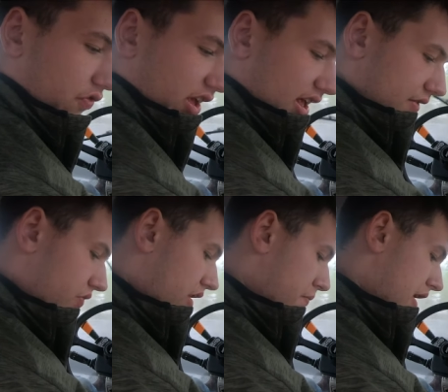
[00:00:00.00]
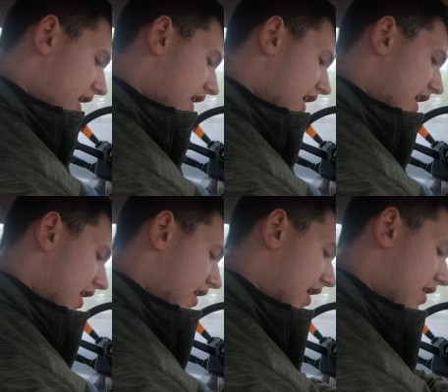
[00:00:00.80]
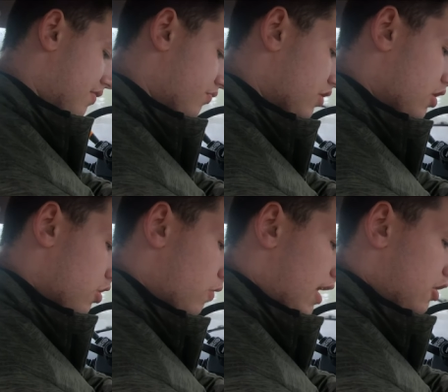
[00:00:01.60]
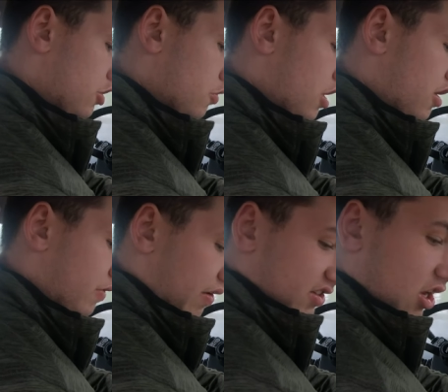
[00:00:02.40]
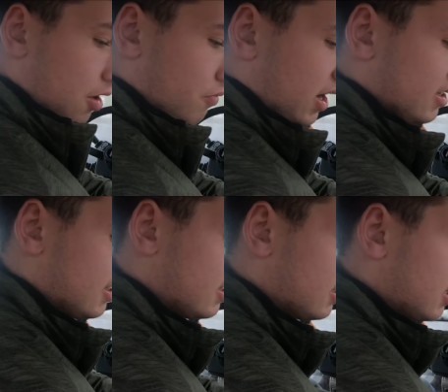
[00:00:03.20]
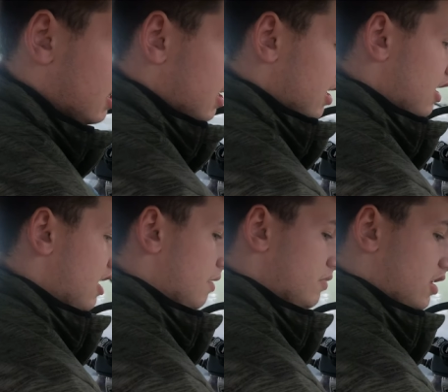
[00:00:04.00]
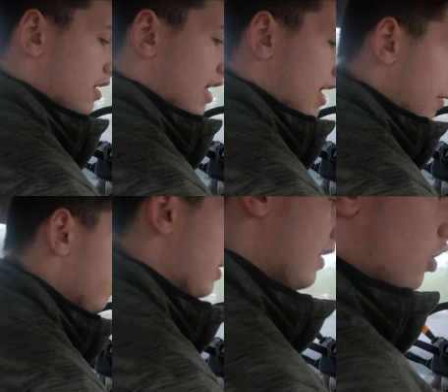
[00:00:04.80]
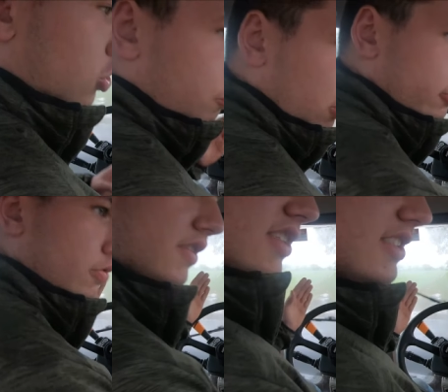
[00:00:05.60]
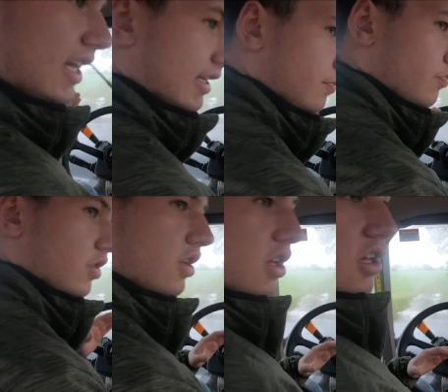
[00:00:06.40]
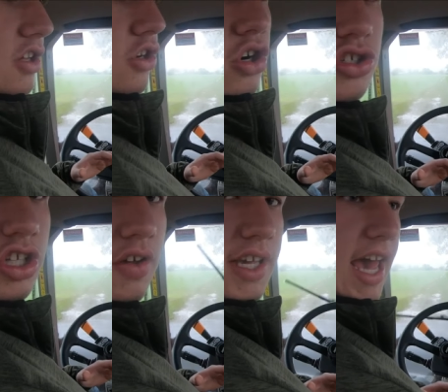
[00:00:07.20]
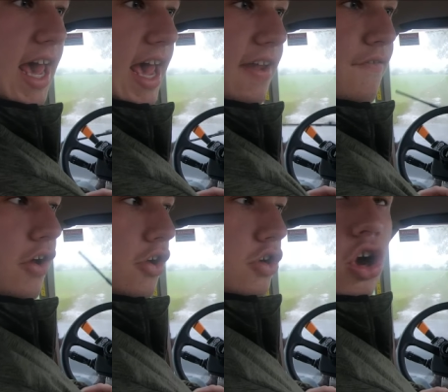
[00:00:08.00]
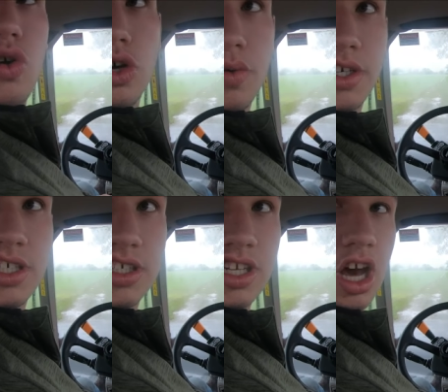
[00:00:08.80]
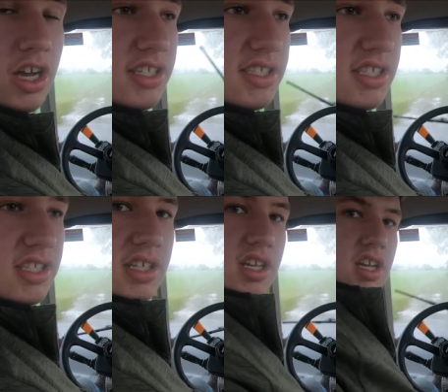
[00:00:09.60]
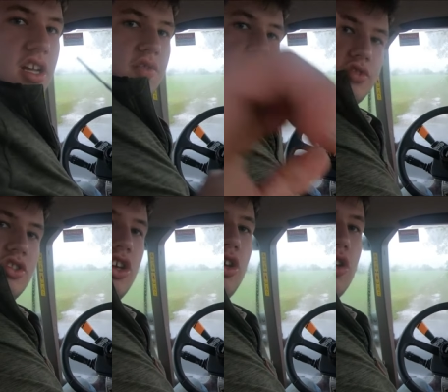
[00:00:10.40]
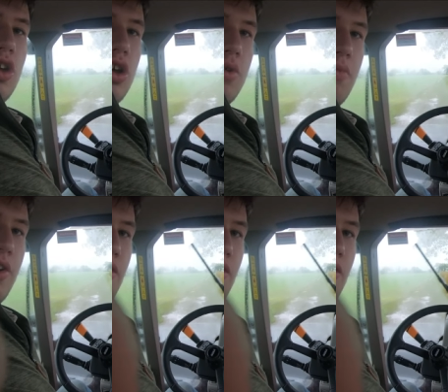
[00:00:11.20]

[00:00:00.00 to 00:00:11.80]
of pillar here, where you uh, well, this armrest. Um, so yeah, and it all moves with the seat. You also get a phone holder, which is nice. To my